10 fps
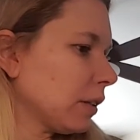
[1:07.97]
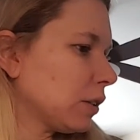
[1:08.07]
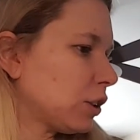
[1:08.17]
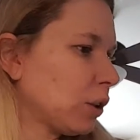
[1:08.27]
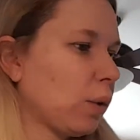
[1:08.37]

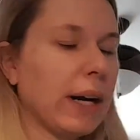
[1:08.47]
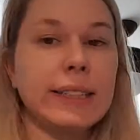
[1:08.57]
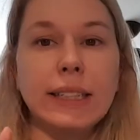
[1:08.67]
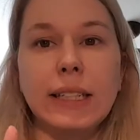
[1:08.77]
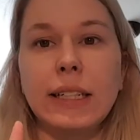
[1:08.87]
So I
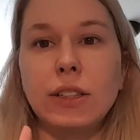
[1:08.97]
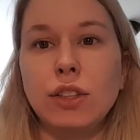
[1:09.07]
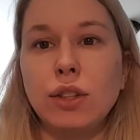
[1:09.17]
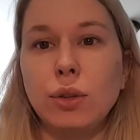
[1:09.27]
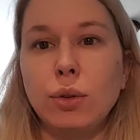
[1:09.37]
did get
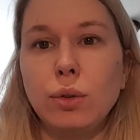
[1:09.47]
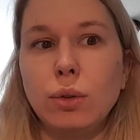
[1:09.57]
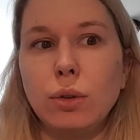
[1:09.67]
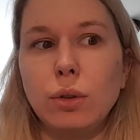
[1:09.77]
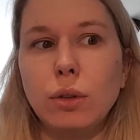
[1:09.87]

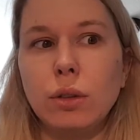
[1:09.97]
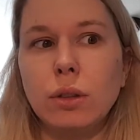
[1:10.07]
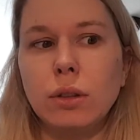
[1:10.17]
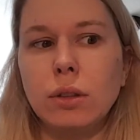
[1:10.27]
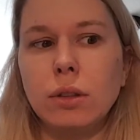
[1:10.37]
two
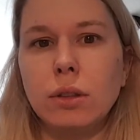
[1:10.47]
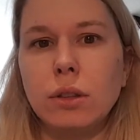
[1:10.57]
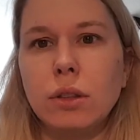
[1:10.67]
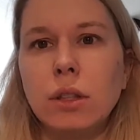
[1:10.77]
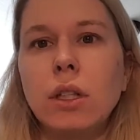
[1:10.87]

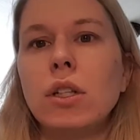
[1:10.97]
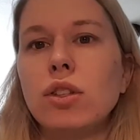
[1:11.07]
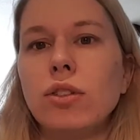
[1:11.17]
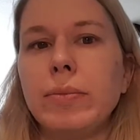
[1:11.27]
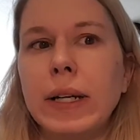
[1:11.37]

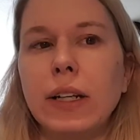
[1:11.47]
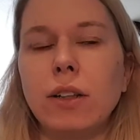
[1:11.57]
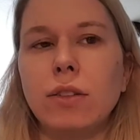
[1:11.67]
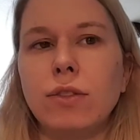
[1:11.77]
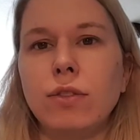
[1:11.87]
of my
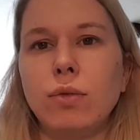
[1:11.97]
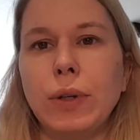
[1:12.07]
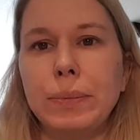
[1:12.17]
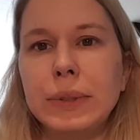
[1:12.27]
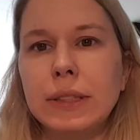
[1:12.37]
Year of
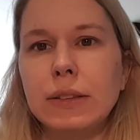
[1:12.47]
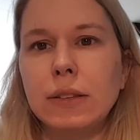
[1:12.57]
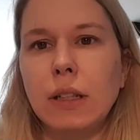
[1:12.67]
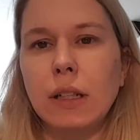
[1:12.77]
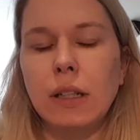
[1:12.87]
Whips
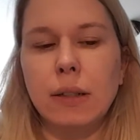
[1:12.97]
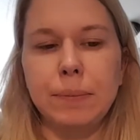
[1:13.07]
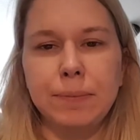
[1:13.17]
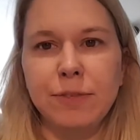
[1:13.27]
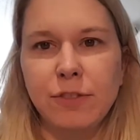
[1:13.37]

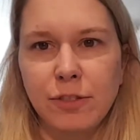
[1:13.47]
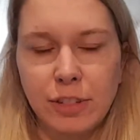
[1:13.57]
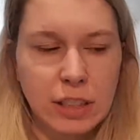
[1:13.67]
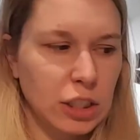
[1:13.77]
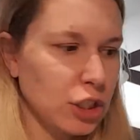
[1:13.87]

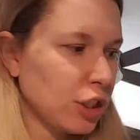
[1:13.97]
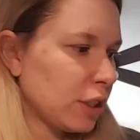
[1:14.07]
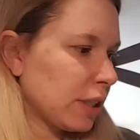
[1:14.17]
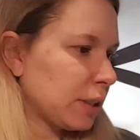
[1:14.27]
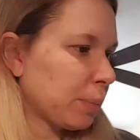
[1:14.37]

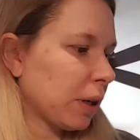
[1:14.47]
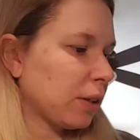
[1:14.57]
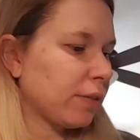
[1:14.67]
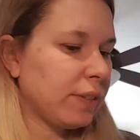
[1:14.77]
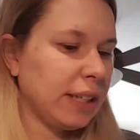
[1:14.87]
finished. It's part
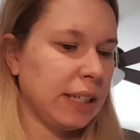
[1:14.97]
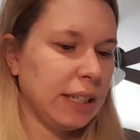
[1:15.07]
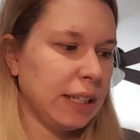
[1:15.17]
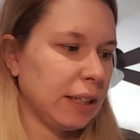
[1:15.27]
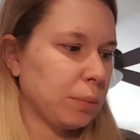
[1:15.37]
of
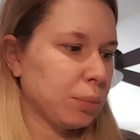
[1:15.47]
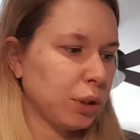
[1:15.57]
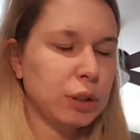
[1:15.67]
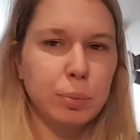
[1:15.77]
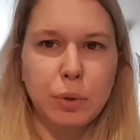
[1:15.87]
the
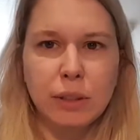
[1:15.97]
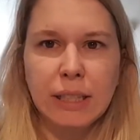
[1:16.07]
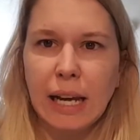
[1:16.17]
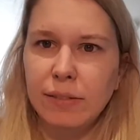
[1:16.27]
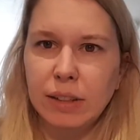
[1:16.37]
Brooks
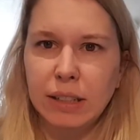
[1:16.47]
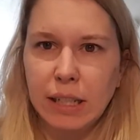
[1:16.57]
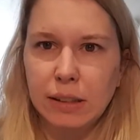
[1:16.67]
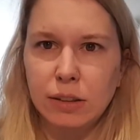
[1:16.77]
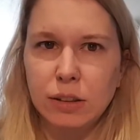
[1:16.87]
Books Advent
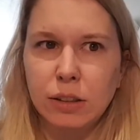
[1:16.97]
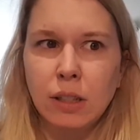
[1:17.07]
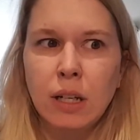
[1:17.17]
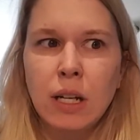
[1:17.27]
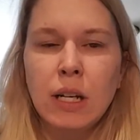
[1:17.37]
Calendar
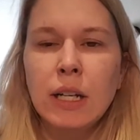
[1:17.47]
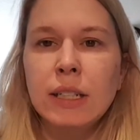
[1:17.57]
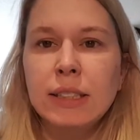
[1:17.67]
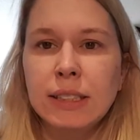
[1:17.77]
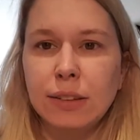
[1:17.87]

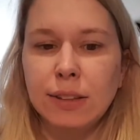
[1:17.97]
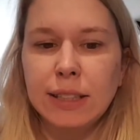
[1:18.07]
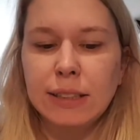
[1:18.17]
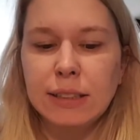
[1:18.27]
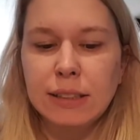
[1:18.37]

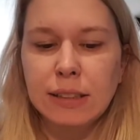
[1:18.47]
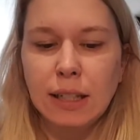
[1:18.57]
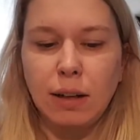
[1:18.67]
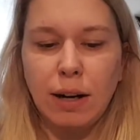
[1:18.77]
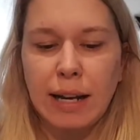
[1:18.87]
series,
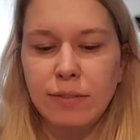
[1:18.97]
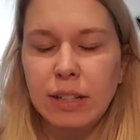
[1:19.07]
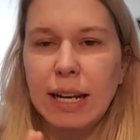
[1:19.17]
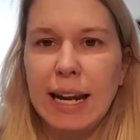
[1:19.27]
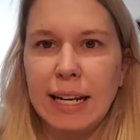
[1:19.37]
or
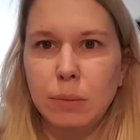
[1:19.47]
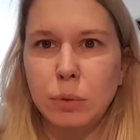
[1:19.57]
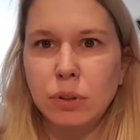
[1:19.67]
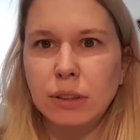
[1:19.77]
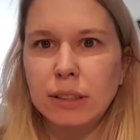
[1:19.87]
Advent
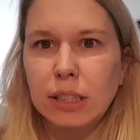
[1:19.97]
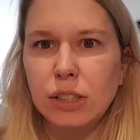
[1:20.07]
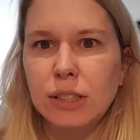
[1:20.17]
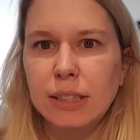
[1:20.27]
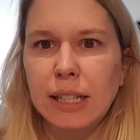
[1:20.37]
Animals, I
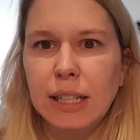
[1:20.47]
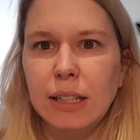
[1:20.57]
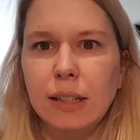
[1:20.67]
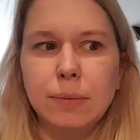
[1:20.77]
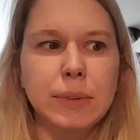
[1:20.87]
should say,
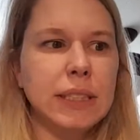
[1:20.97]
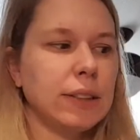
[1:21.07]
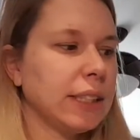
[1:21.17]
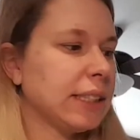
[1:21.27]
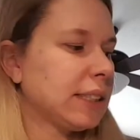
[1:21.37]

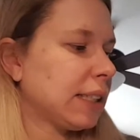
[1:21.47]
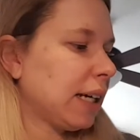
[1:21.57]
series.